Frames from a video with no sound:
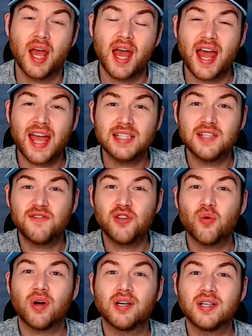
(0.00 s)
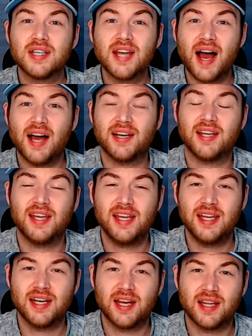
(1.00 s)
And if you are not
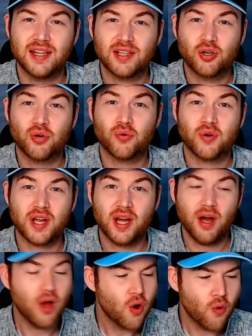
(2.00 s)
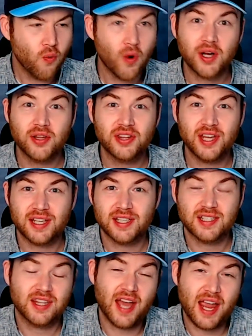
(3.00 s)
in Korea, what do you think?
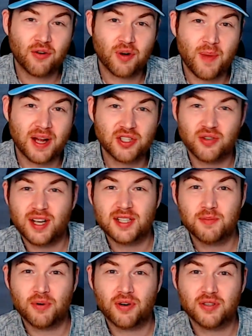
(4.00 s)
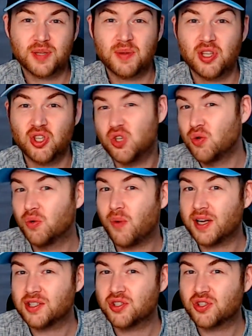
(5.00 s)
Is the Angry Monster X Burger something you'd
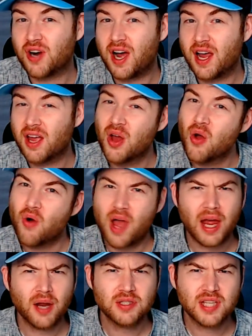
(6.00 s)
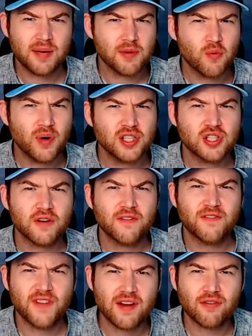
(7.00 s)
want to try? And tell me, what is your
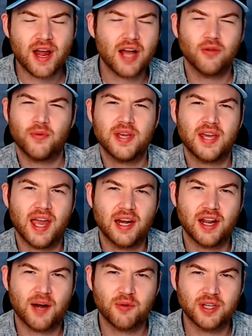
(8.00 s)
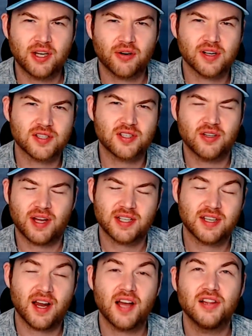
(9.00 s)
favorite Halloween candy? I'm really curious to know. Like,
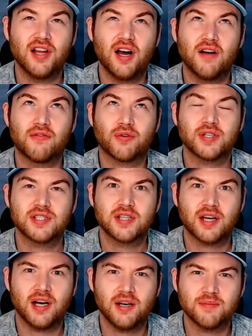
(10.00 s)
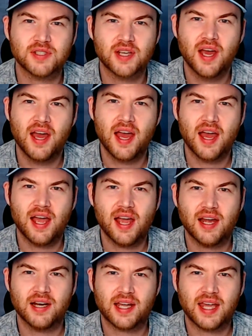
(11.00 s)
I love Reese Cups,
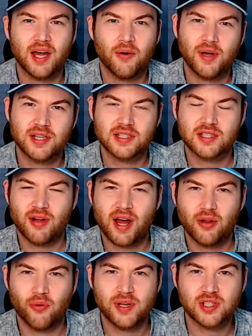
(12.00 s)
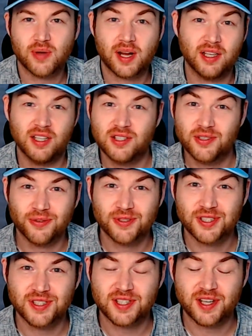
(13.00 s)
and I can't wait till Halloween so I can indulge
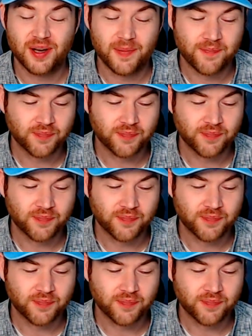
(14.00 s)
in some.